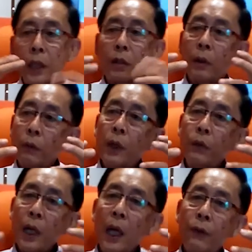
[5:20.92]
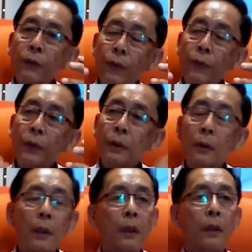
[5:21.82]
based on what we have
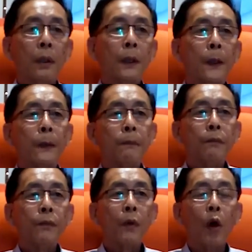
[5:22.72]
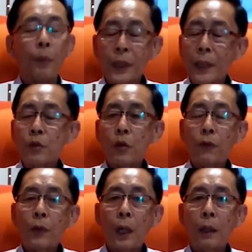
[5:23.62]
um, obtained
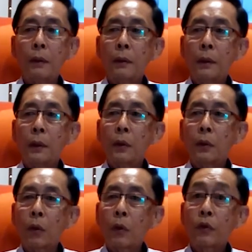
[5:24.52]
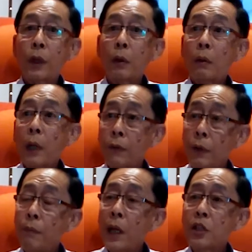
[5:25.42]
so far, Tocotrienol
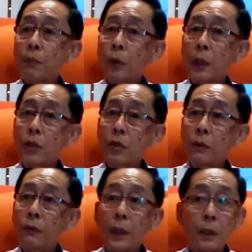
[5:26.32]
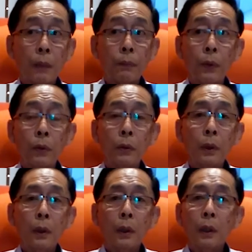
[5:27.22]
have immense potential, for example,
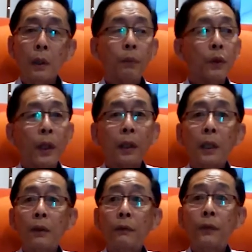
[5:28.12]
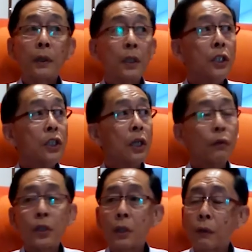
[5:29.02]
in preventing further
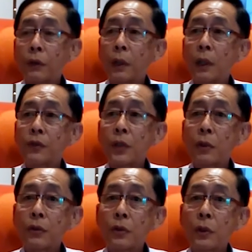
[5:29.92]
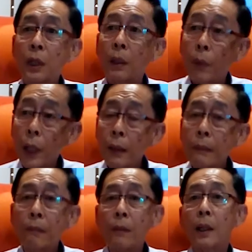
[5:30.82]
degeneration of your nerve cells in the
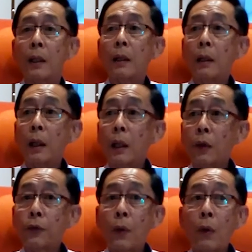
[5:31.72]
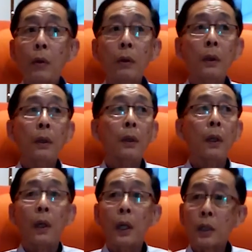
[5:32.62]
brain, and therefore
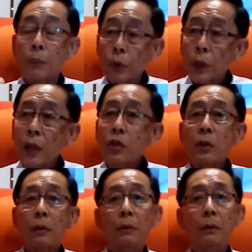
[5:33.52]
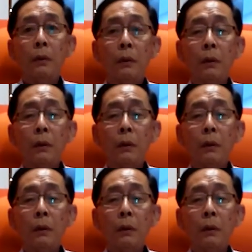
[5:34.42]
has a potential